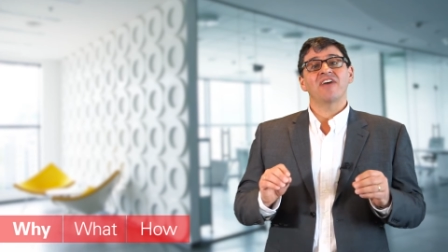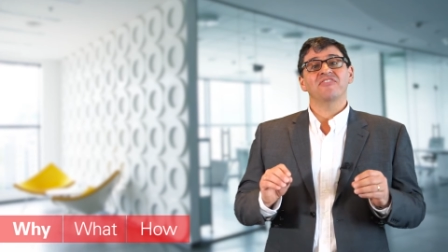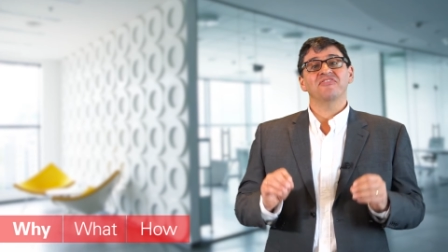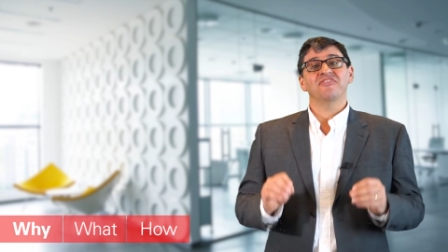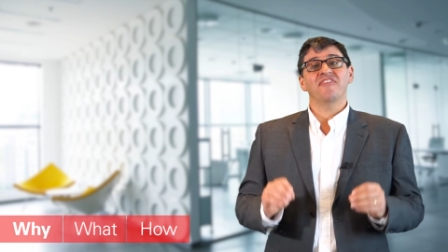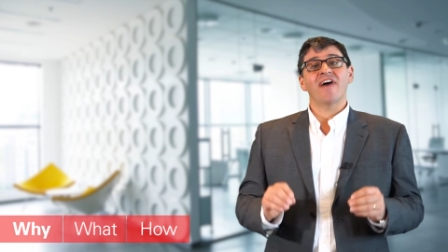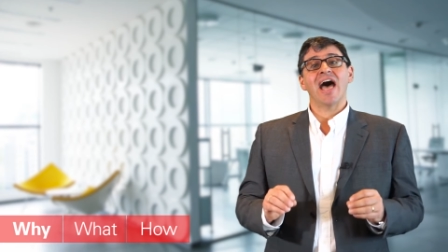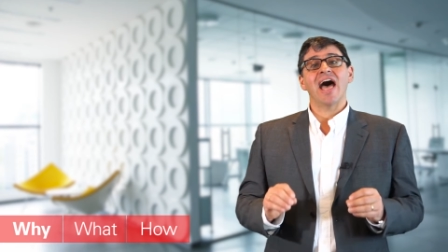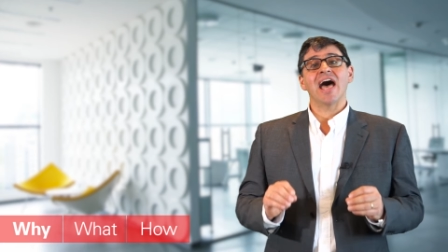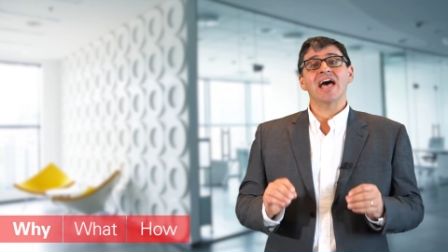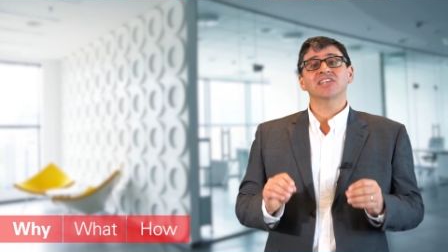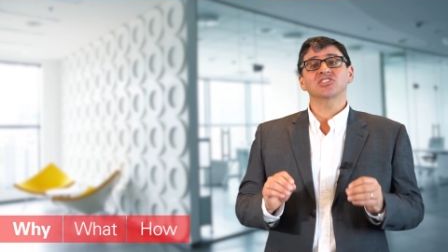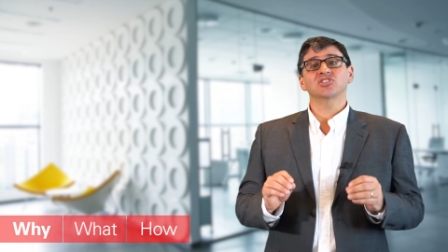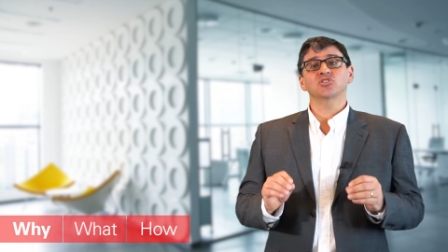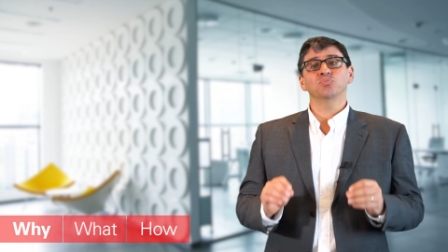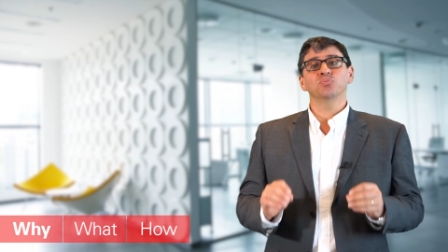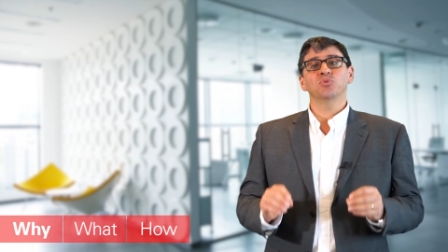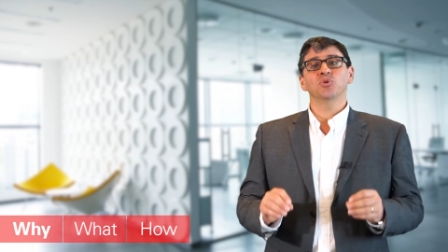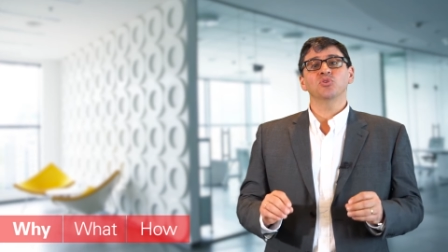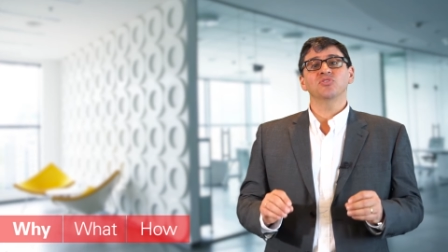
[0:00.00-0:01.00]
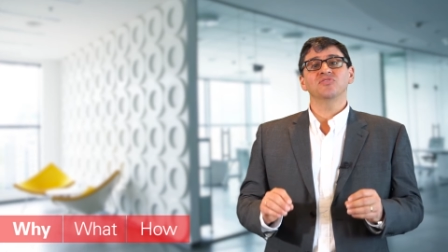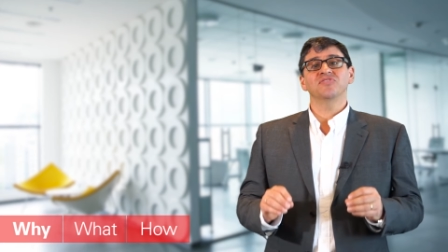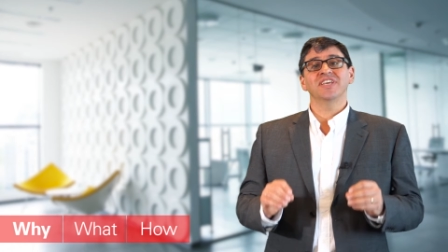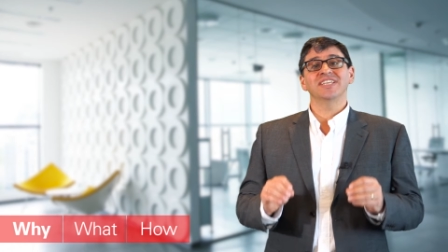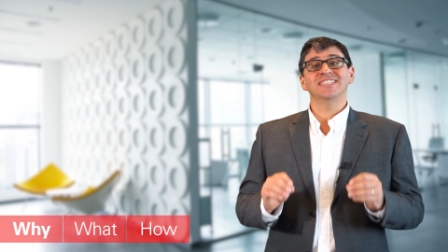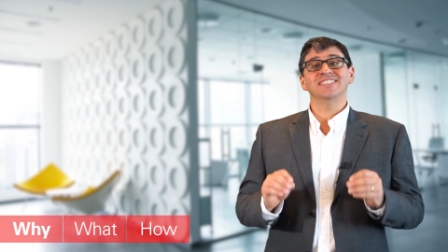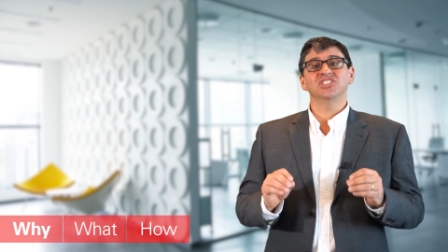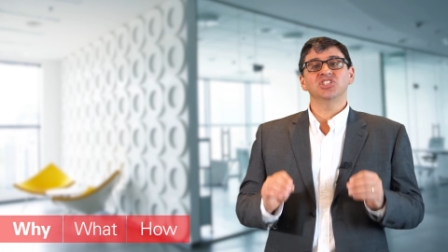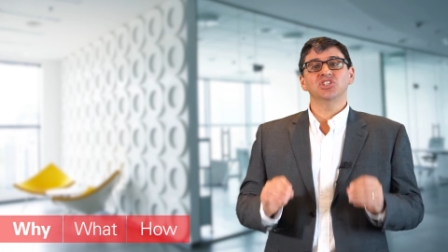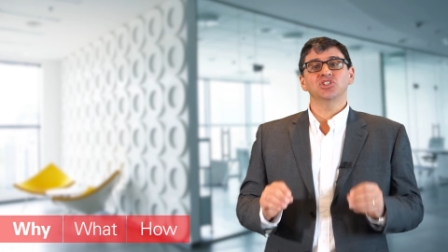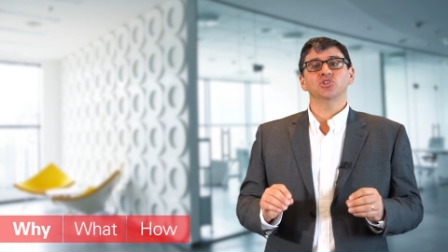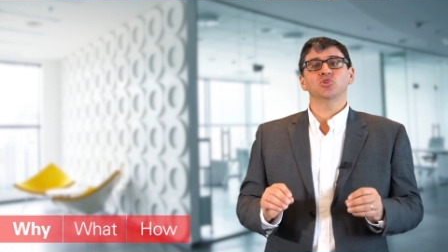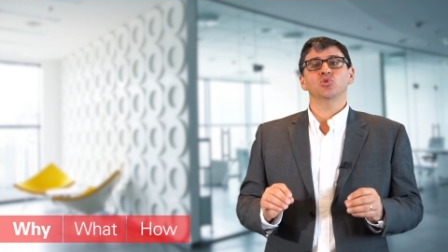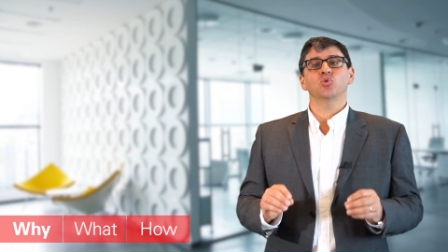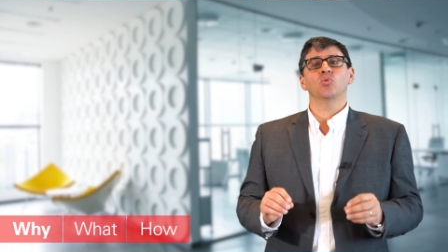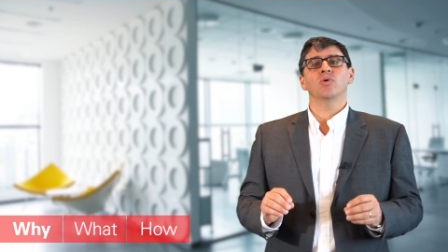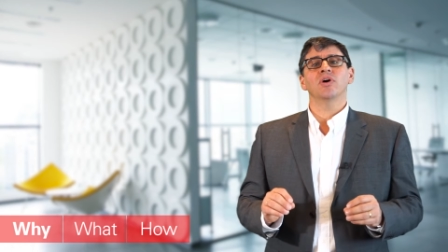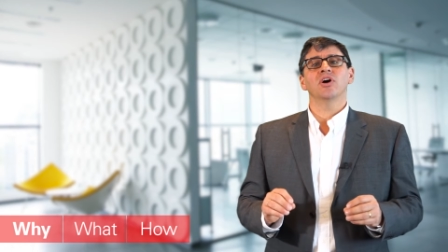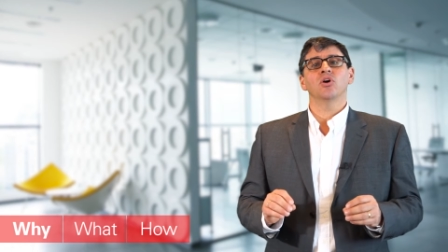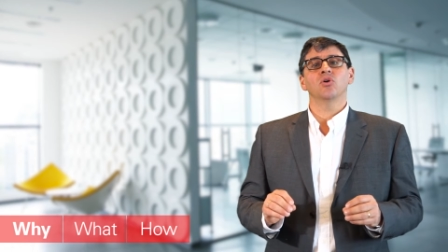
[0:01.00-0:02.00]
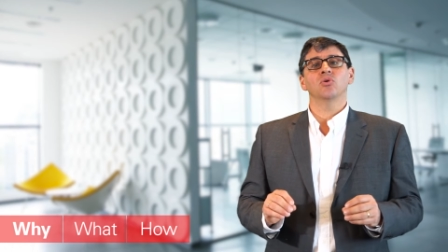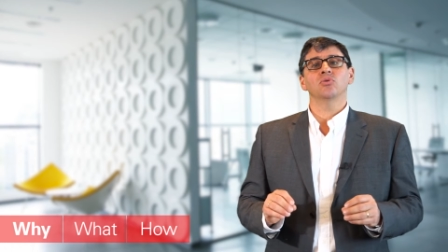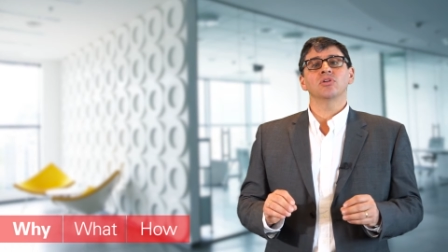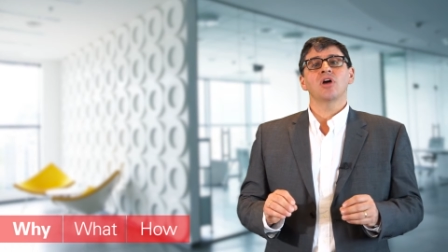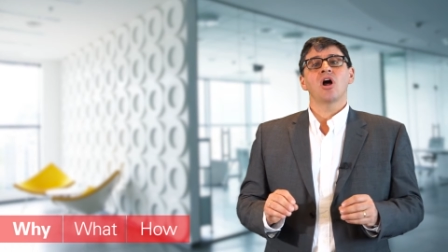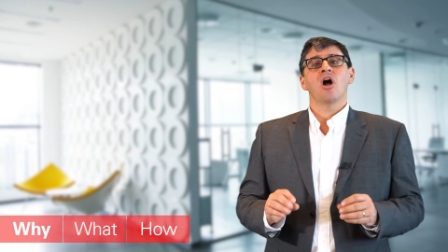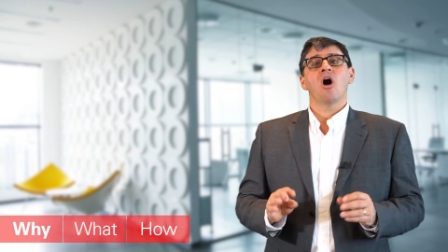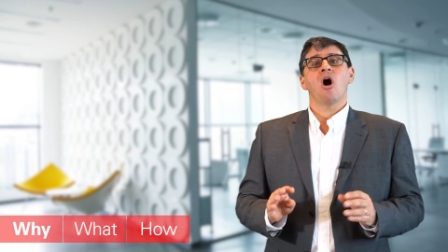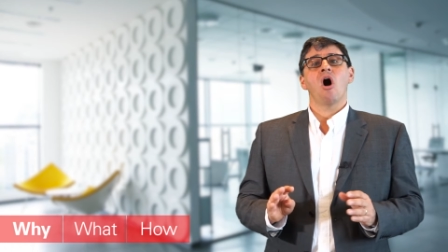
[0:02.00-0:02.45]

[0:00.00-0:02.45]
fast moving digital world,